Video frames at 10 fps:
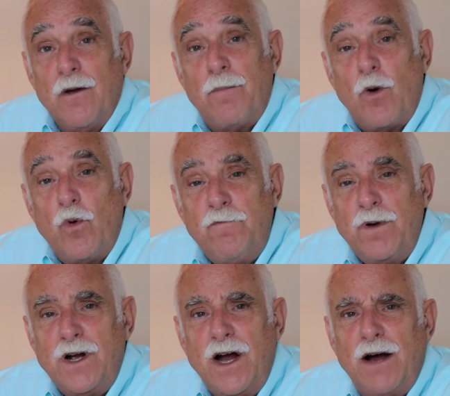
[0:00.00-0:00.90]
But we've
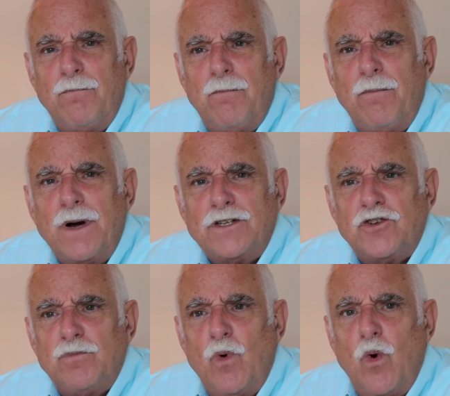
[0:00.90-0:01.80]
become
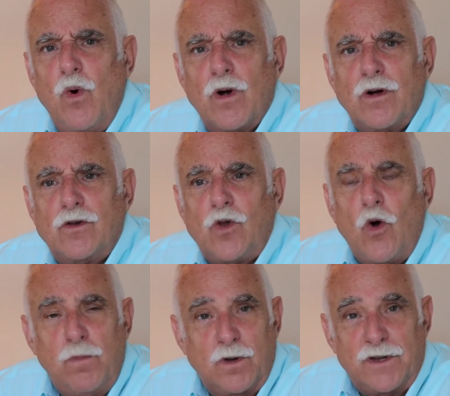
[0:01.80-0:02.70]
much more
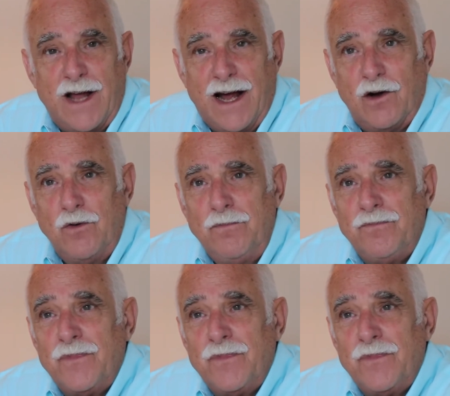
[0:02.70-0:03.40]
global now,